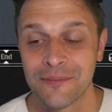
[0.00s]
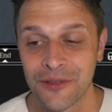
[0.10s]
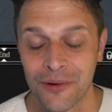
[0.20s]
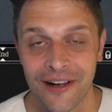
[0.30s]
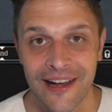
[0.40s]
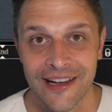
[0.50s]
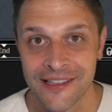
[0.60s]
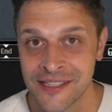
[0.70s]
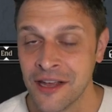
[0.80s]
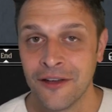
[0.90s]
through our
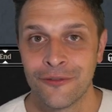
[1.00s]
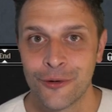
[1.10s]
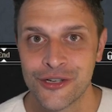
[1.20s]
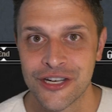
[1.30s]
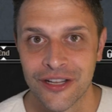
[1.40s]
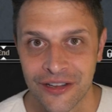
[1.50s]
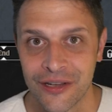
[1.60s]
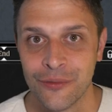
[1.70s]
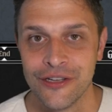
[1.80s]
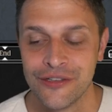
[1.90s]
hands. Fortunately,
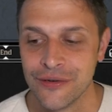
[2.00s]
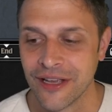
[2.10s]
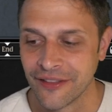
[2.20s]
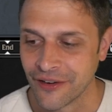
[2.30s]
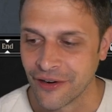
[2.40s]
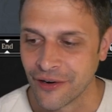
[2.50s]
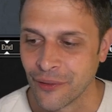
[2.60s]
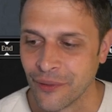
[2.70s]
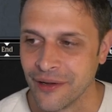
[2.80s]
we do get there on our white